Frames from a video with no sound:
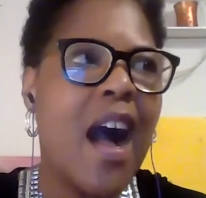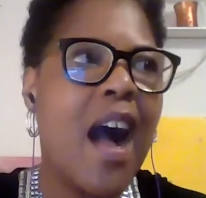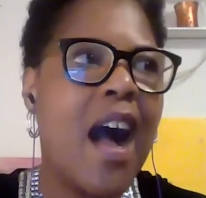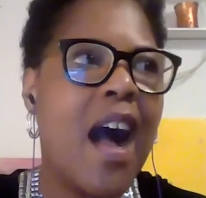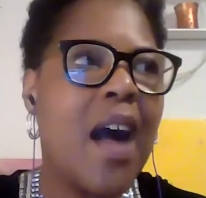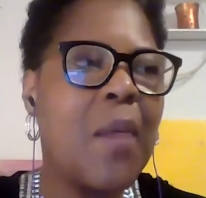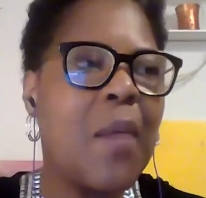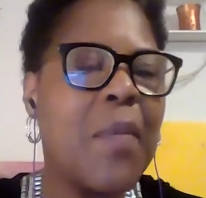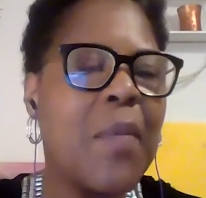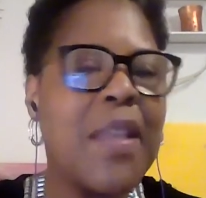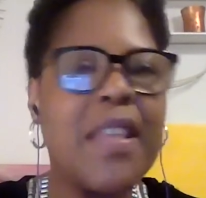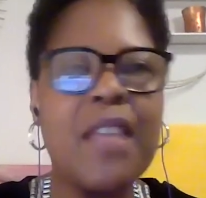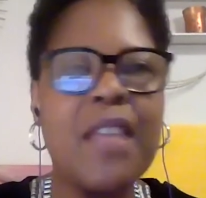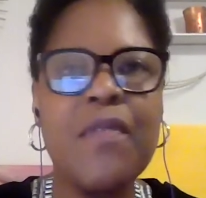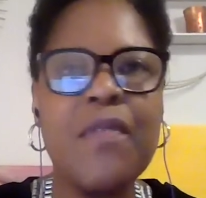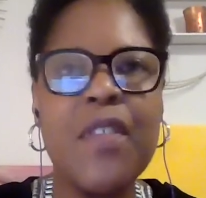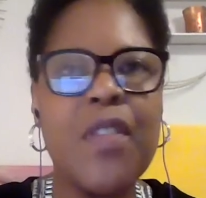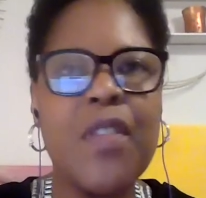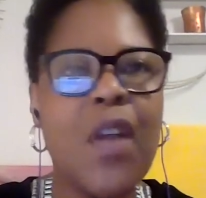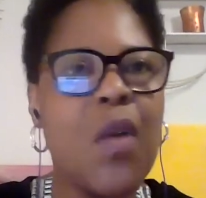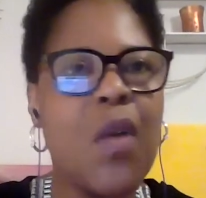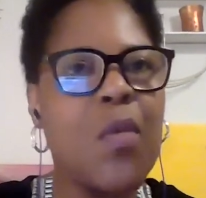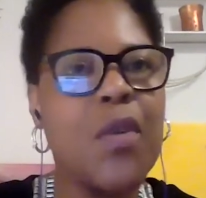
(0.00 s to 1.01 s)
Um, and
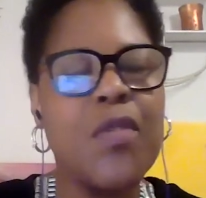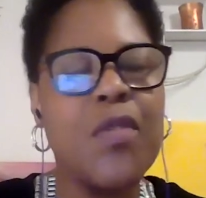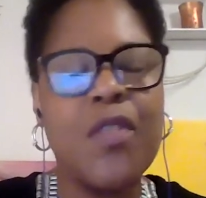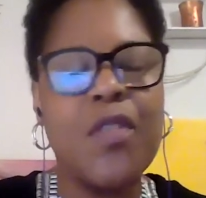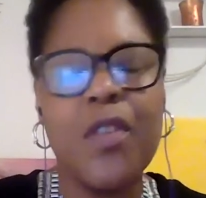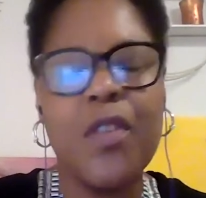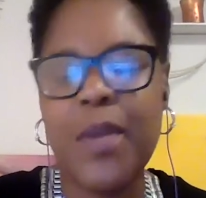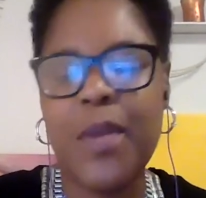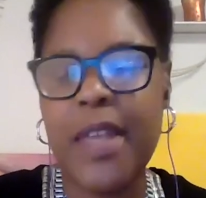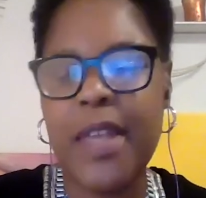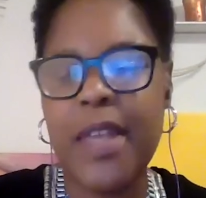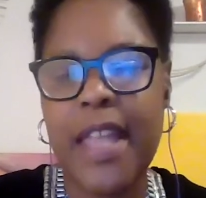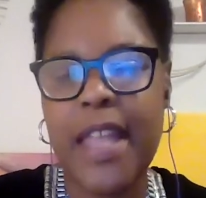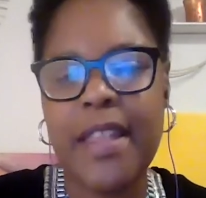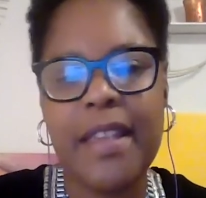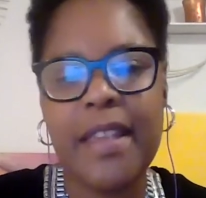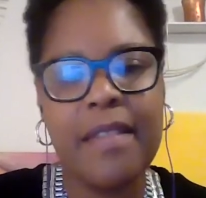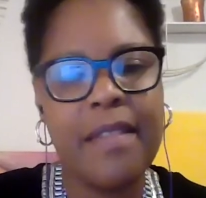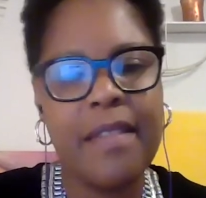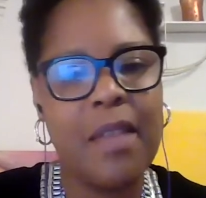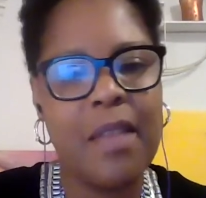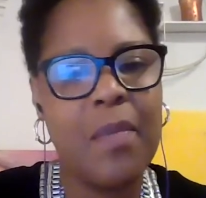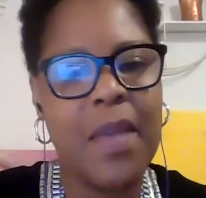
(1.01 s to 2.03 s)
even though we're doing an
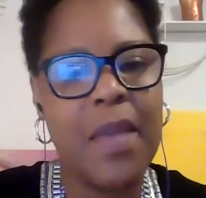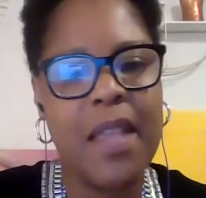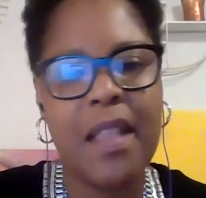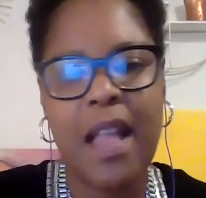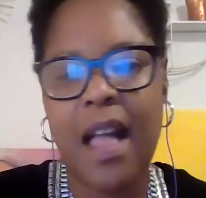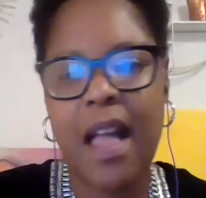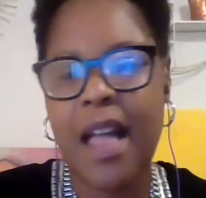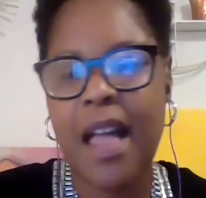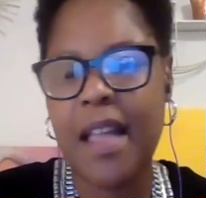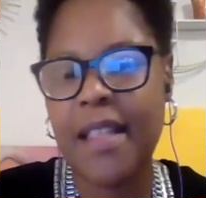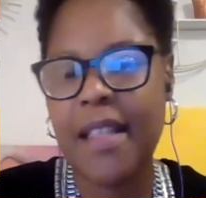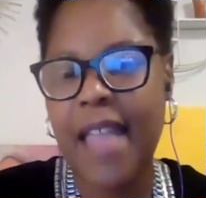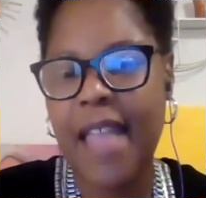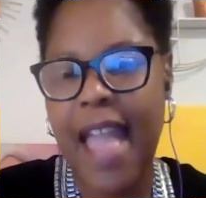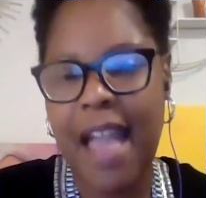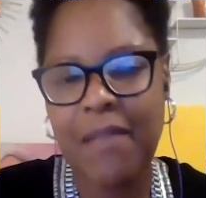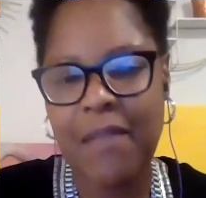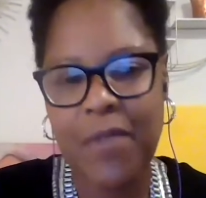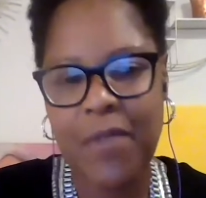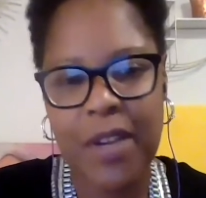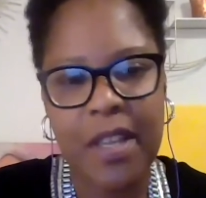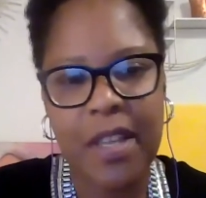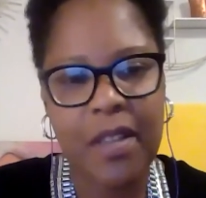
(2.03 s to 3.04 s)
exhibit on
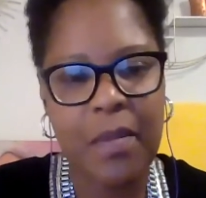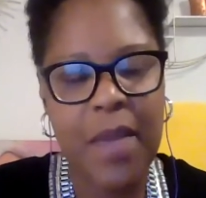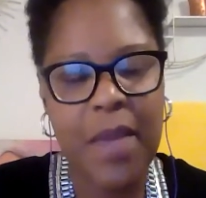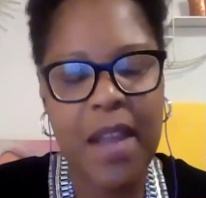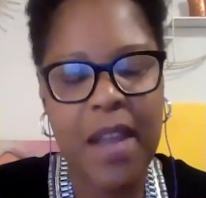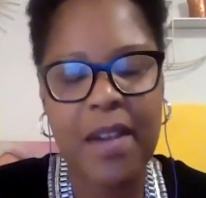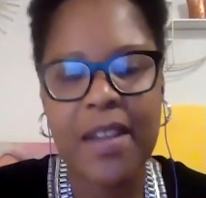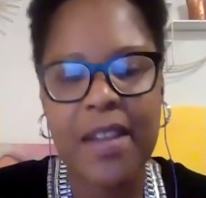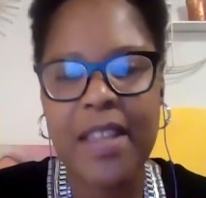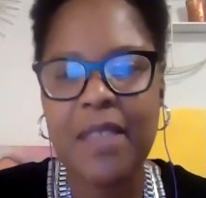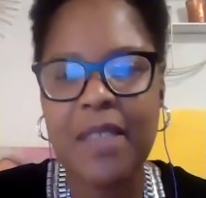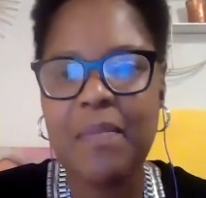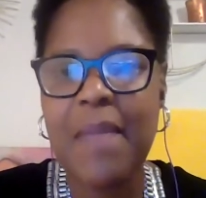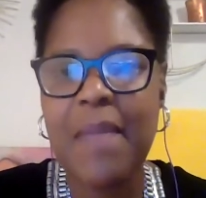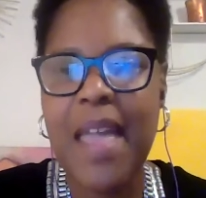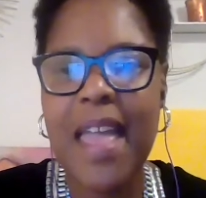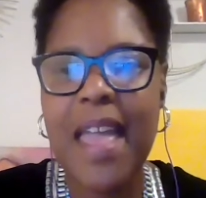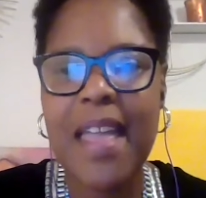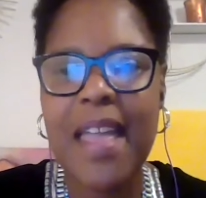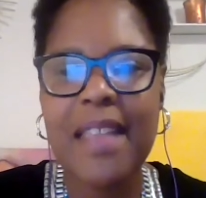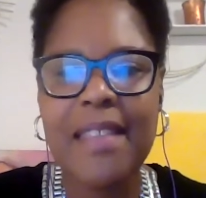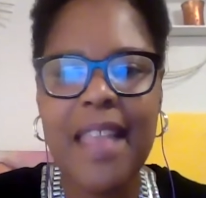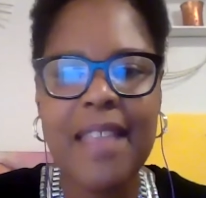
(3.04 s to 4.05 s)
African American
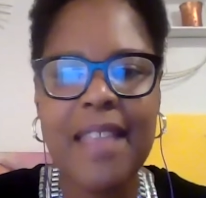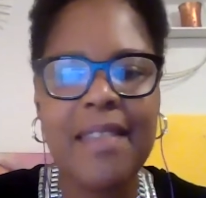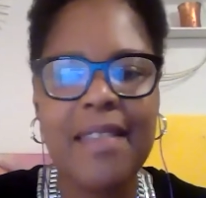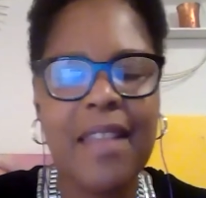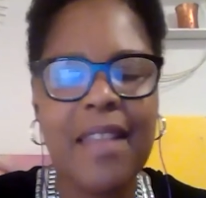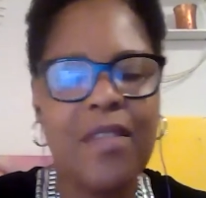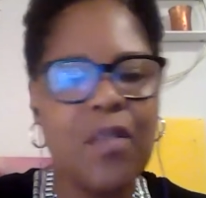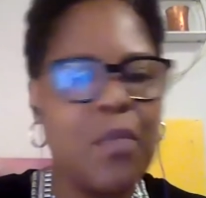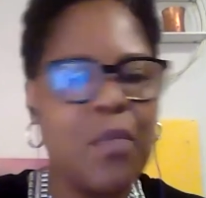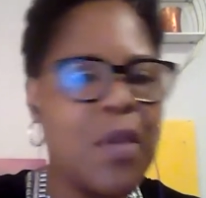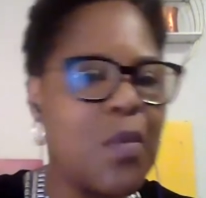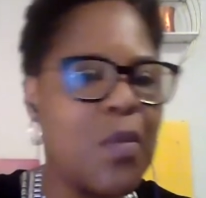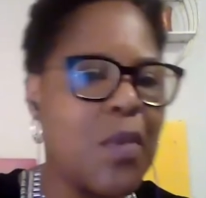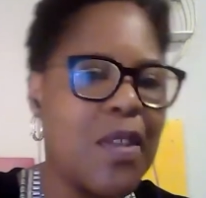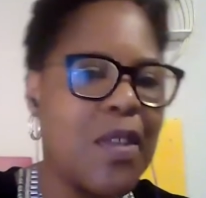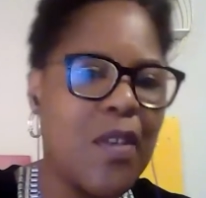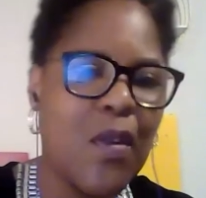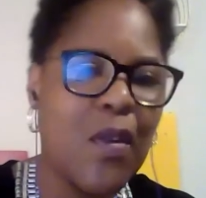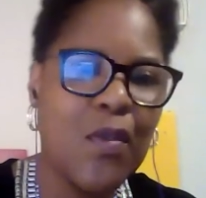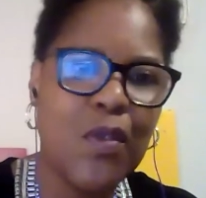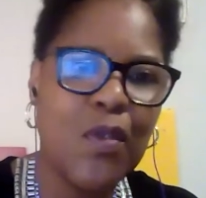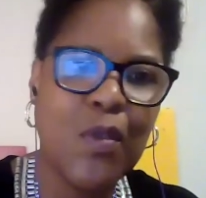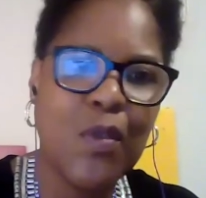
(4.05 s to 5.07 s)
men, that doesn't mean we
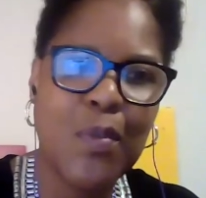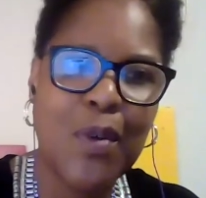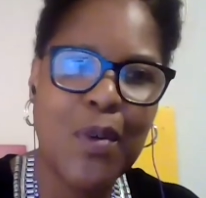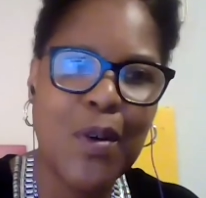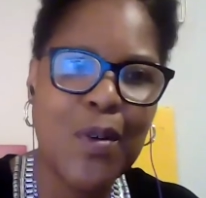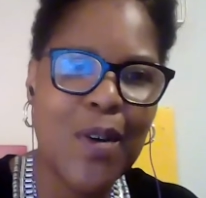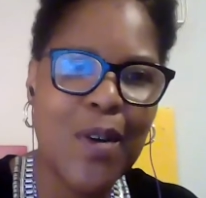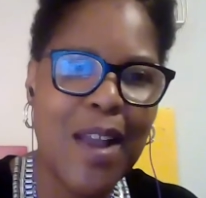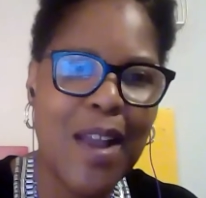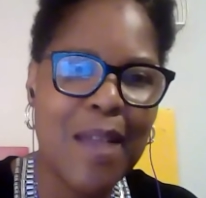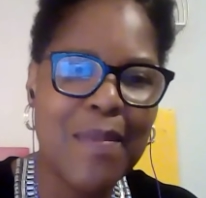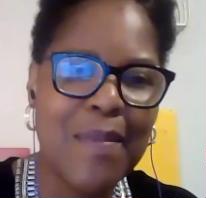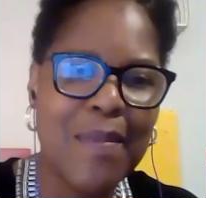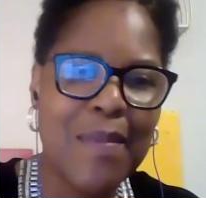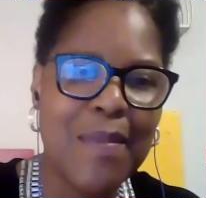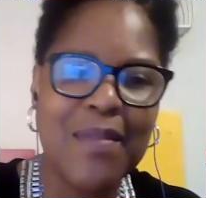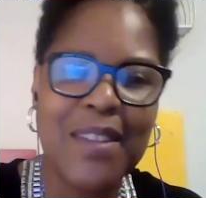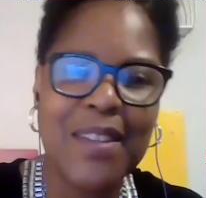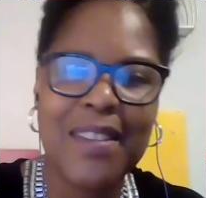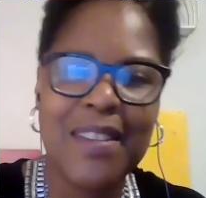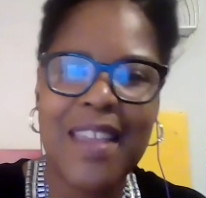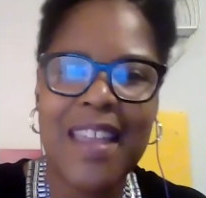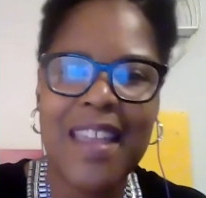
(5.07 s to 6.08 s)
don't do programming
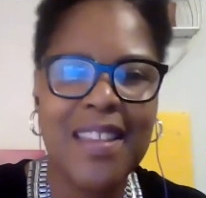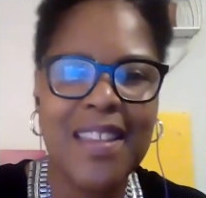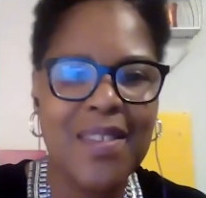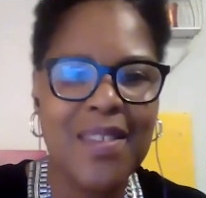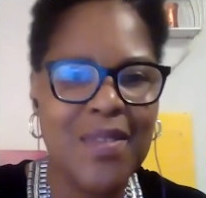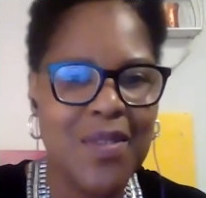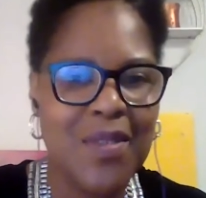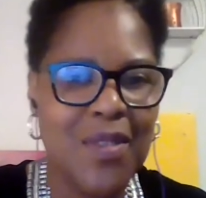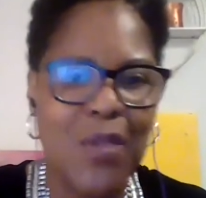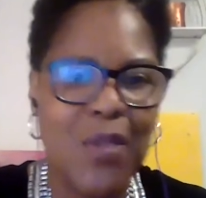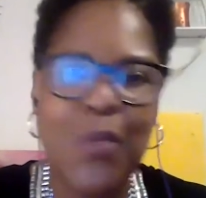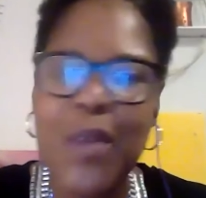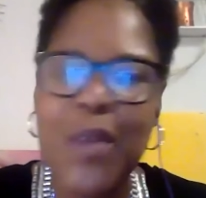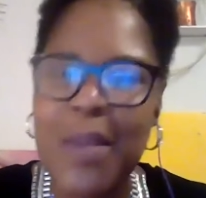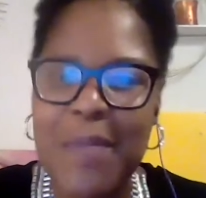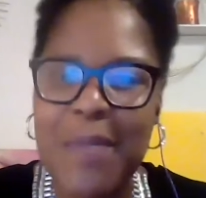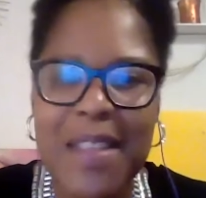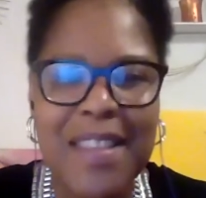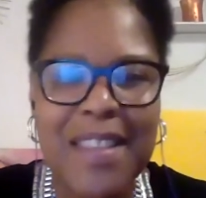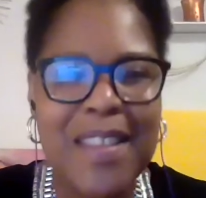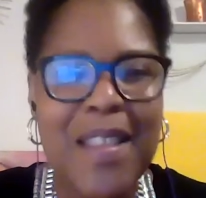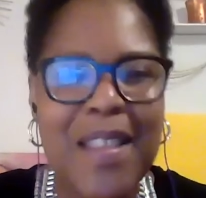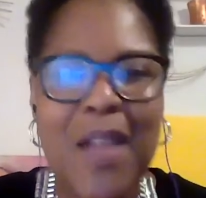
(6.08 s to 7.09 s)
related to
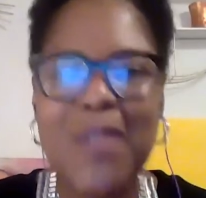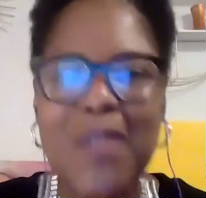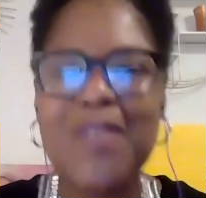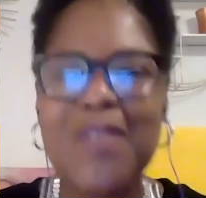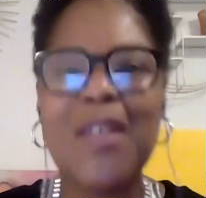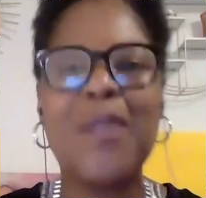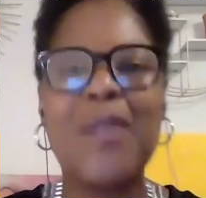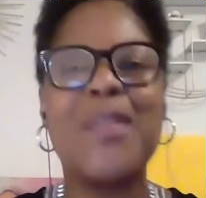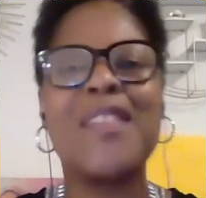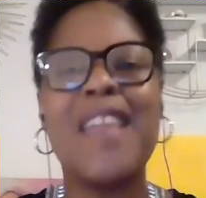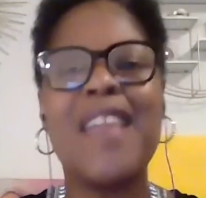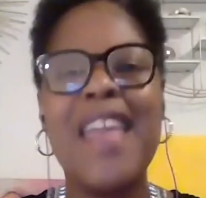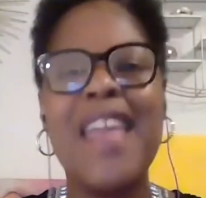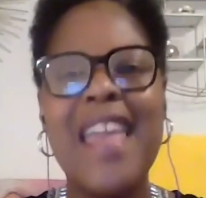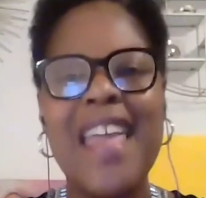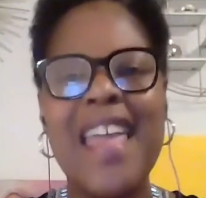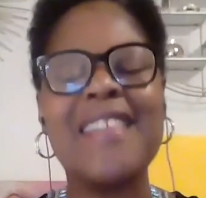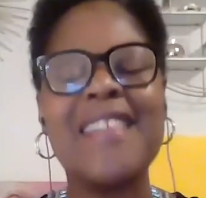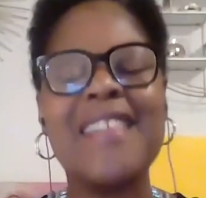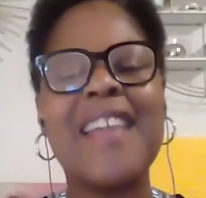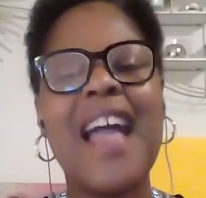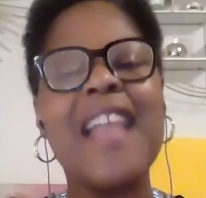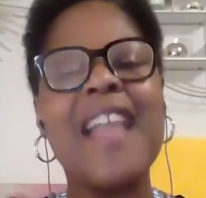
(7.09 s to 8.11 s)
women, you know? So it's,
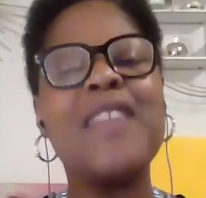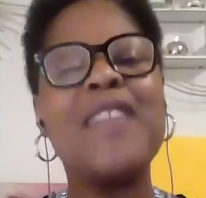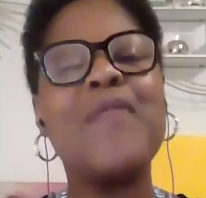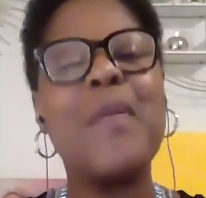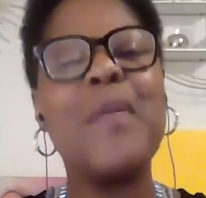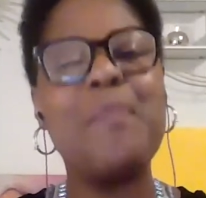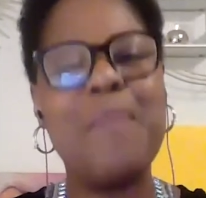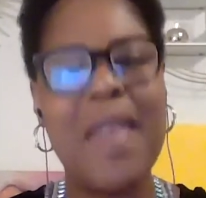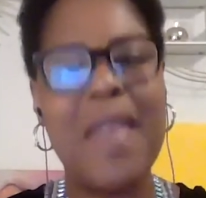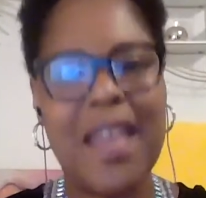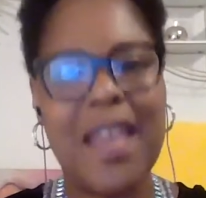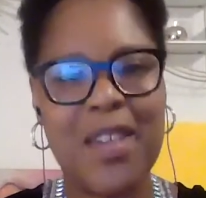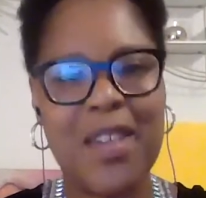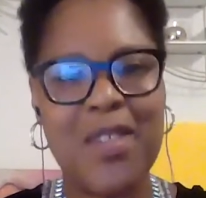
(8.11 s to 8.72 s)
it's kind of a mix.